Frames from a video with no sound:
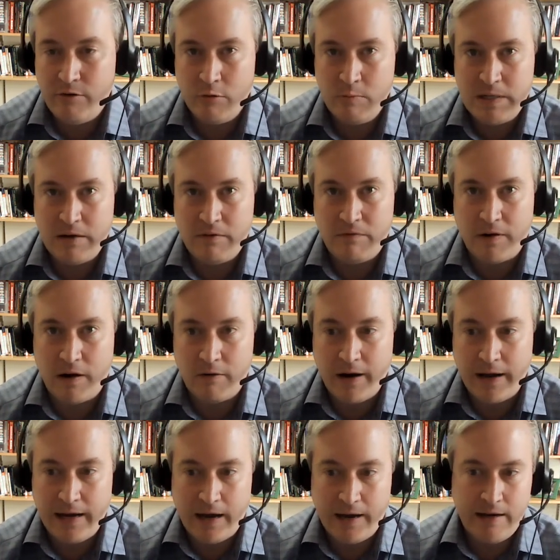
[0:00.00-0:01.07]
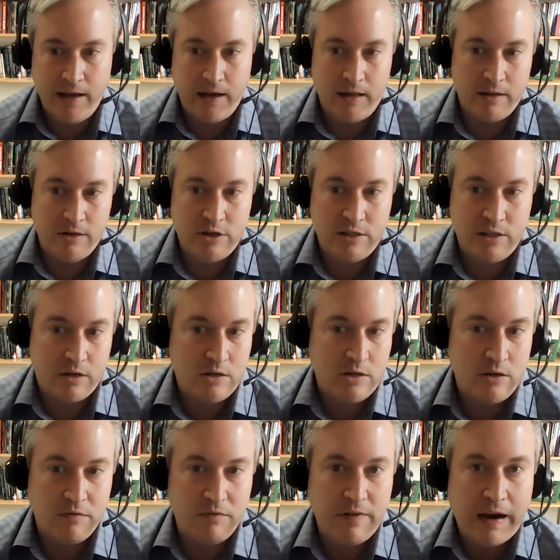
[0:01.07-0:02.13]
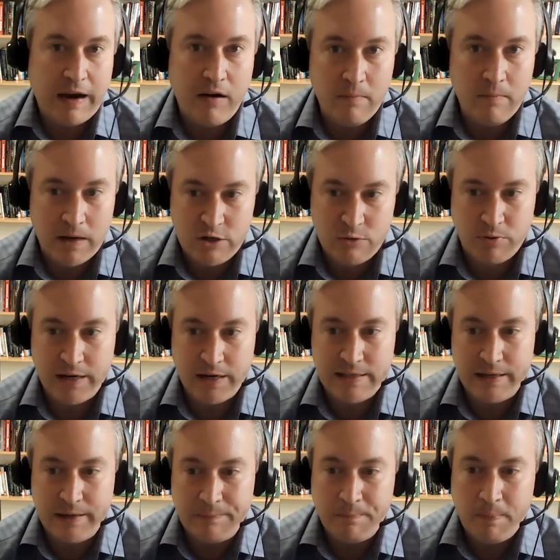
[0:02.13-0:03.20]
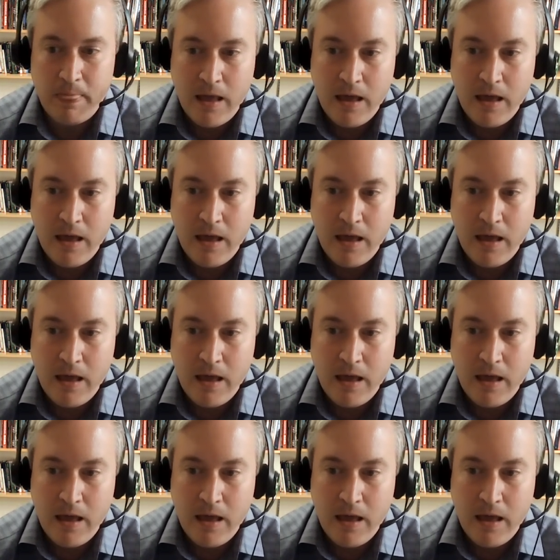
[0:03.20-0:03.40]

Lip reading: groups and far-right ideologies that are still very much present.